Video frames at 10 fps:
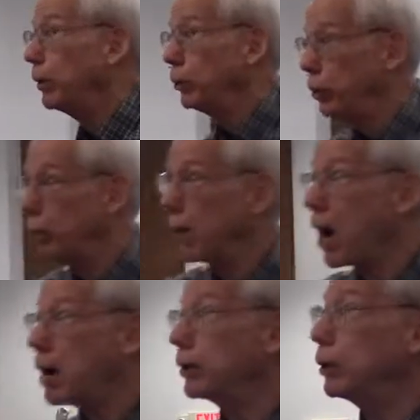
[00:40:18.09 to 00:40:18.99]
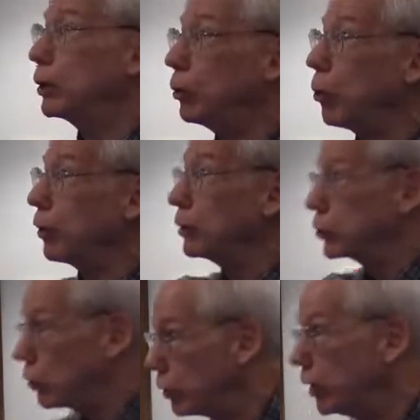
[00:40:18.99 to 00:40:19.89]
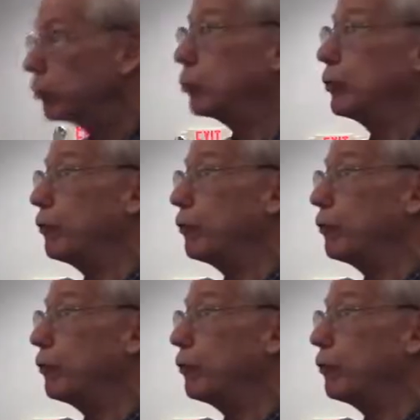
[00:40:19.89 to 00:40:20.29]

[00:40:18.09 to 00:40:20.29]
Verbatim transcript: but you and I are going to go on a journey through